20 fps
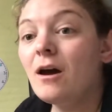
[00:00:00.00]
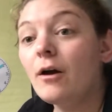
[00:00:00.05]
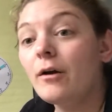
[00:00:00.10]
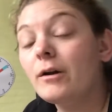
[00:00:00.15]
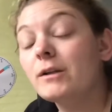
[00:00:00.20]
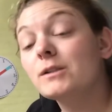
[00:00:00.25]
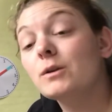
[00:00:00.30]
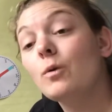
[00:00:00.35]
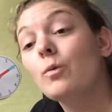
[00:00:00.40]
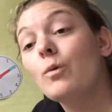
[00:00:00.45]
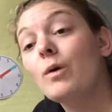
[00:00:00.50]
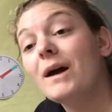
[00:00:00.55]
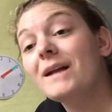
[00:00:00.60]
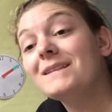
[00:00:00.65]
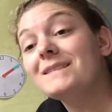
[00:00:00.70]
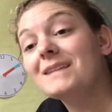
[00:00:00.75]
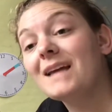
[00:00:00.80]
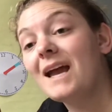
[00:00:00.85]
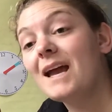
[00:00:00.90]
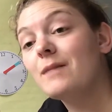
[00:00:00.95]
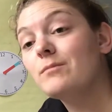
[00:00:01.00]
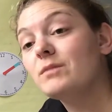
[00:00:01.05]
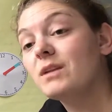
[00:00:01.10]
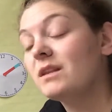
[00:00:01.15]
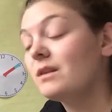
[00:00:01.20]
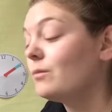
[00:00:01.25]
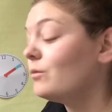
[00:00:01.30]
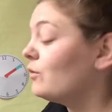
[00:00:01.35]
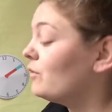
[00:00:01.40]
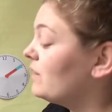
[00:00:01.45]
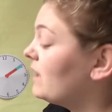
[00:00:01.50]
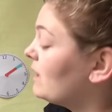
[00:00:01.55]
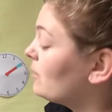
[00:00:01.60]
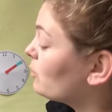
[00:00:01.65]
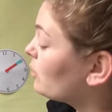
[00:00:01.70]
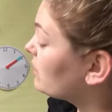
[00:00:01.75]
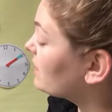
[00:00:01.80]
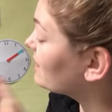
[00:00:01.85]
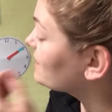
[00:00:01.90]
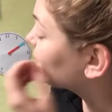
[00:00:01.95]
All right, so what time did the movie end?
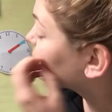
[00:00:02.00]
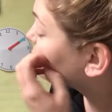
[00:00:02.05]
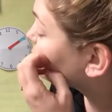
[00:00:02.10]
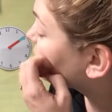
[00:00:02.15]
Well, let's